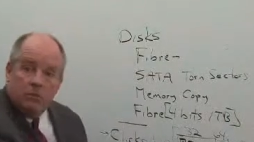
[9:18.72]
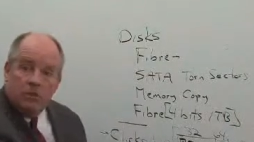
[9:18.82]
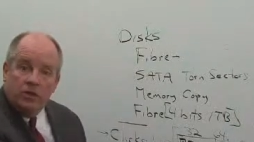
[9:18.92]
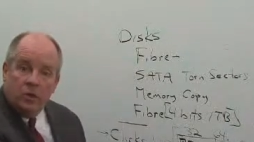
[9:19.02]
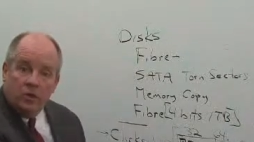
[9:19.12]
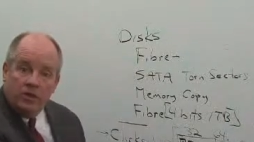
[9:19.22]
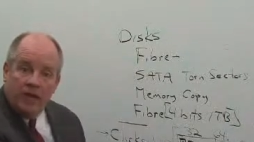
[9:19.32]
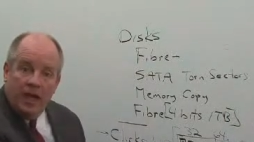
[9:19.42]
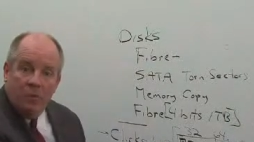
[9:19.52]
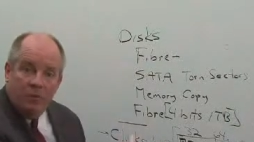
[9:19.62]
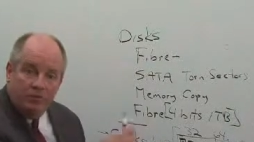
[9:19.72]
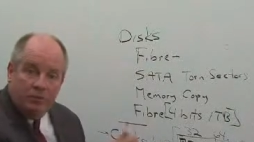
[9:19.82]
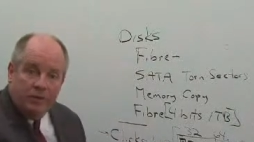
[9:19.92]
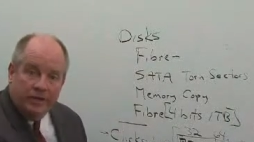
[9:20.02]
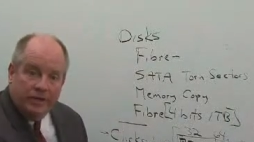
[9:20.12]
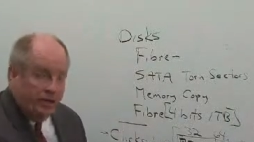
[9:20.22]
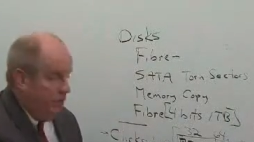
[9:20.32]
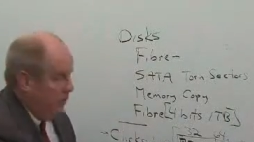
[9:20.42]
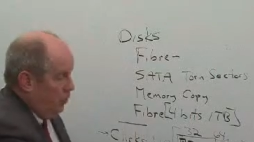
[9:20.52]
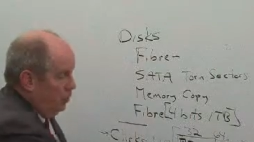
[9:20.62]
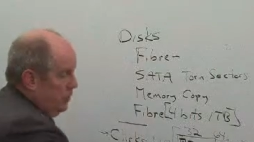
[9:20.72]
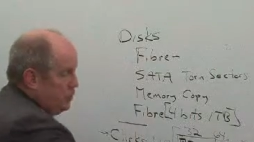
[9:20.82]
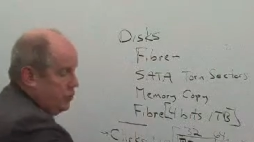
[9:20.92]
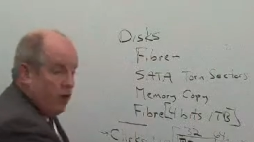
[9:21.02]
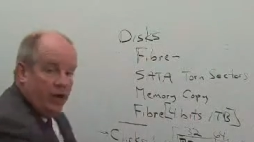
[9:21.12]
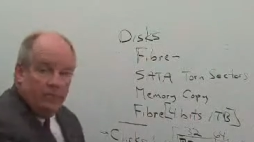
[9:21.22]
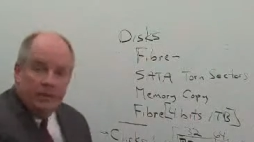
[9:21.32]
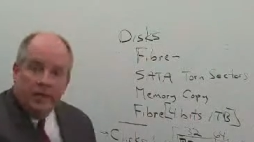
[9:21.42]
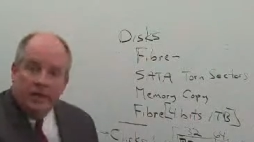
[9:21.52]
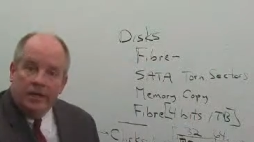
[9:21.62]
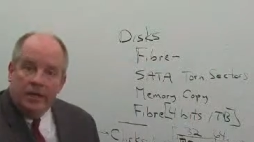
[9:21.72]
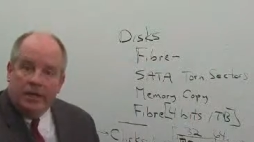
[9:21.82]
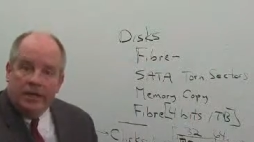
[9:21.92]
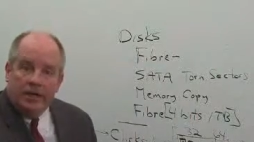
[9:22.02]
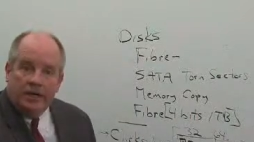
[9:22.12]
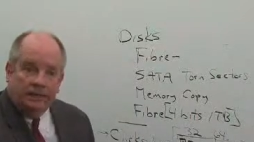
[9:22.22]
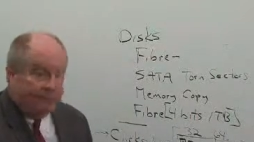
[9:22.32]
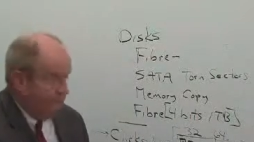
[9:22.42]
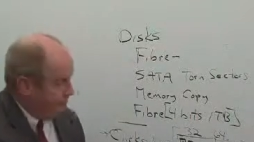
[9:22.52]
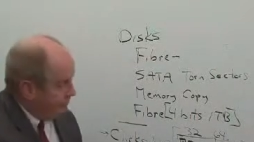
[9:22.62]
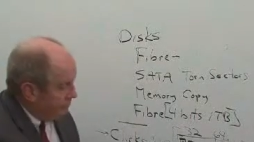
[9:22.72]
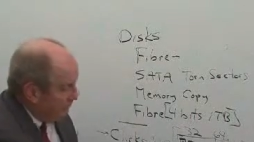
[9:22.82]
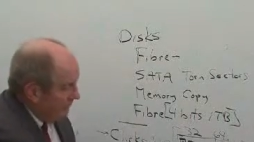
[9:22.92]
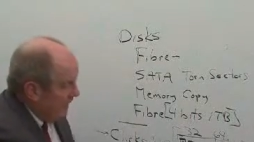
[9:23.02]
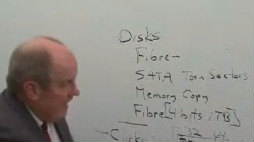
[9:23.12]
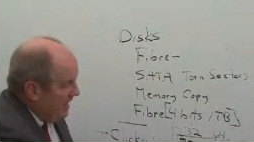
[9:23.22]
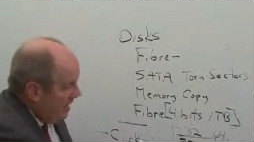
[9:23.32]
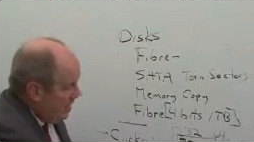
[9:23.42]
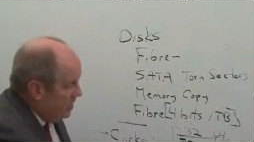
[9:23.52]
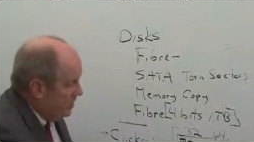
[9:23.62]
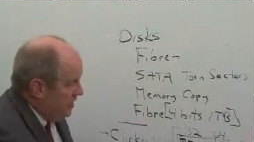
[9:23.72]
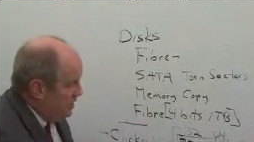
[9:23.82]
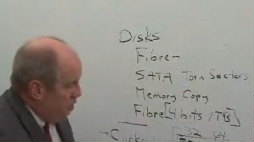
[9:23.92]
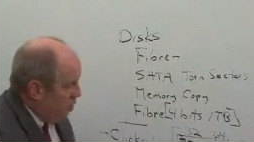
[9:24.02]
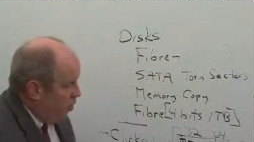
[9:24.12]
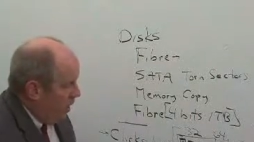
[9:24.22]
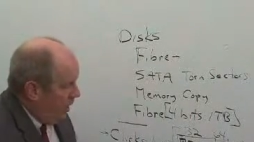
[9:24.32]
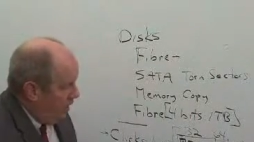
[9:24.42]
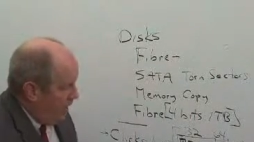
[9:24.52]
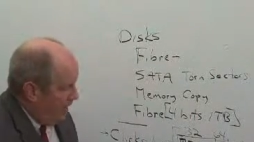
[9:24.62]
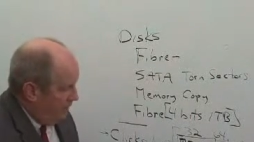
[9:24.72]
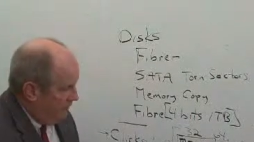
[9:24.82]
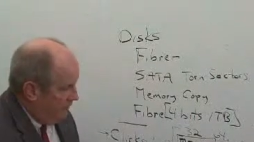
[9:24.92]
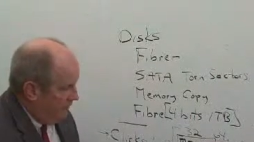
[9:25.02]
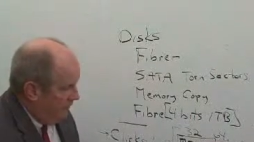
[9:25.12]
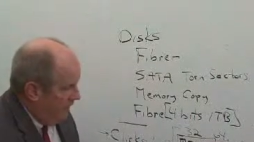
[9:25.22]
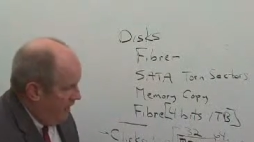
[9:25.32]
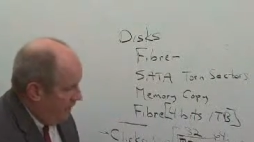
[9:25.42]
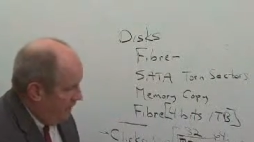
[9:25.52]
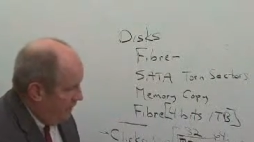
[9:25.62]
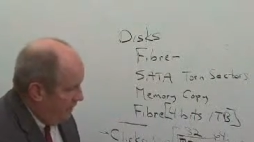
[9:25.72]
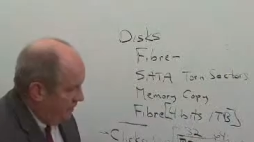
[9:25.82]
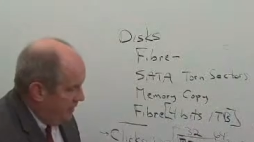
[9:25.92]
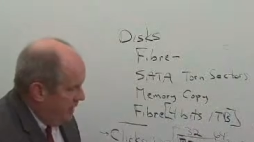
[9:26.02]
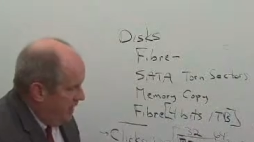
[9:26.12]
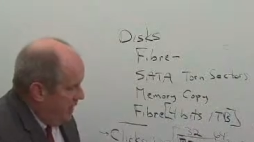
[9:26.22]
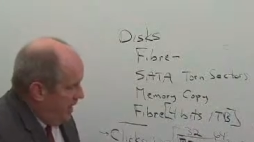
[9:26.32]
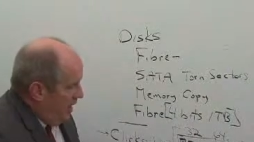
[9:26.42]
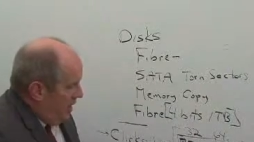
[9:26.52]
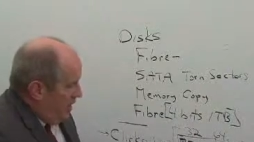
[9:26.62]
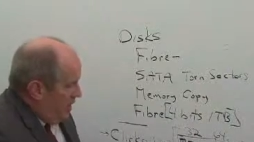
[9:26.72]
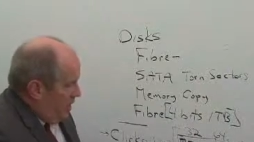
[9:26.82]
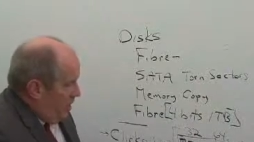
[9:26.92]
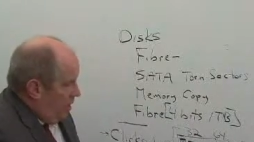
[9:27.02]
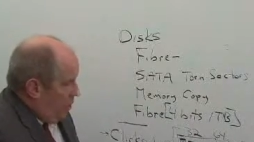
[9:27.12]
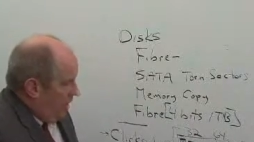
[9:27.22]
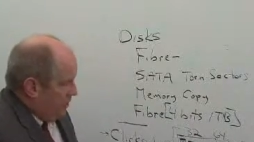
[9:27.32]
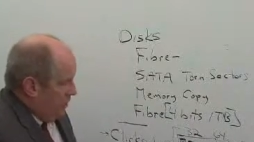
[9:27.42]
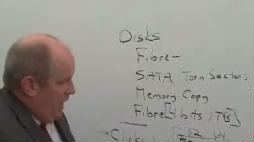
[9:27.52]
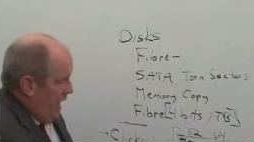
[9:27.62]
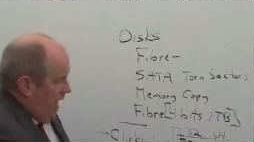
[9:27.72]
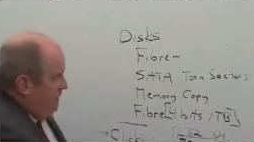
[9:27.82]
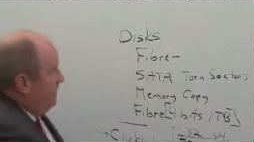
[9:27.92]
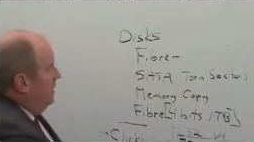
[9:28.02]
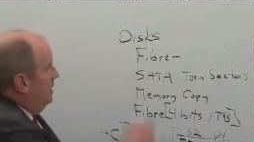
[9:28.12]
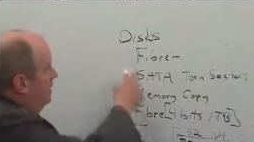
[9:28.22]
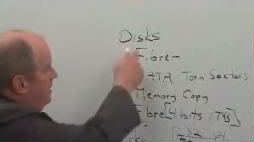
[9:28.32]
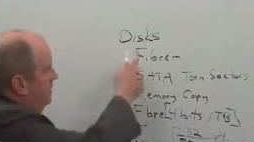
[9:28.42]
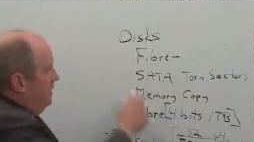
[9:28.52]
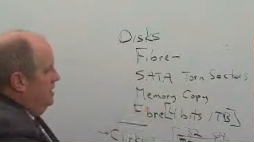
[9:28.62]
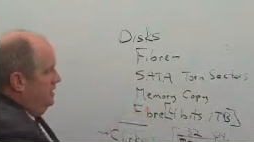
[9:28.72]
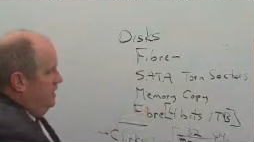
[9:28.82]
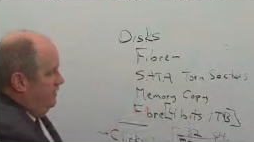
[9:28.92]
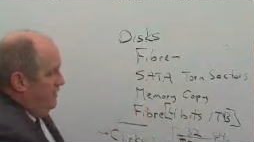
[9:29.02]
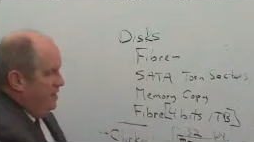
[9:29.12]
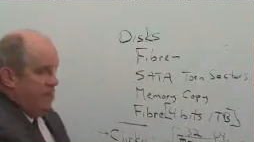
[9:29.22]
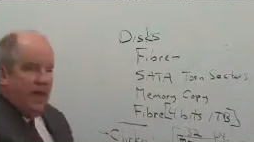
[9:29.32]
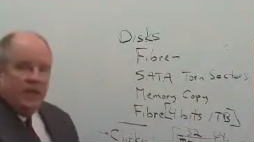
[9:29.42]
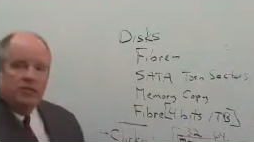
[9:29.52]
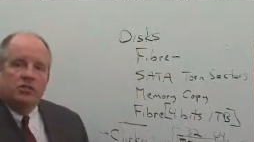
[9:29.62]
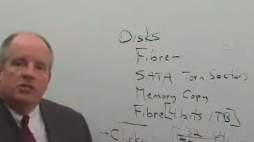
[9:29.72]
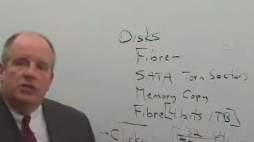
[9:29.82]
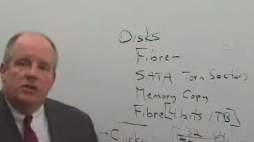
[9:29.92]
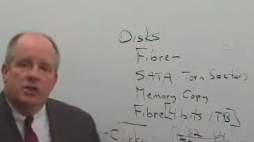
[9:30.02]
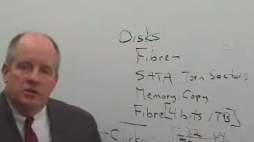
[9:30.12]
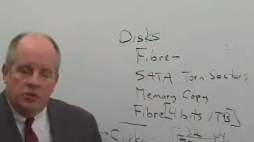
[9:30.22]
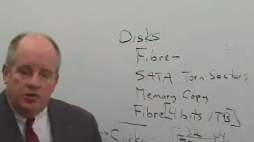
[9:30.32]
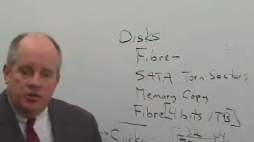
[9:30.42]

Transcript: We can order that, we can put it in, it'll restripe. Um, and, and it just doesn't require a lot of, a lot of effort. We also have in, in, in the VMAX, the, the, other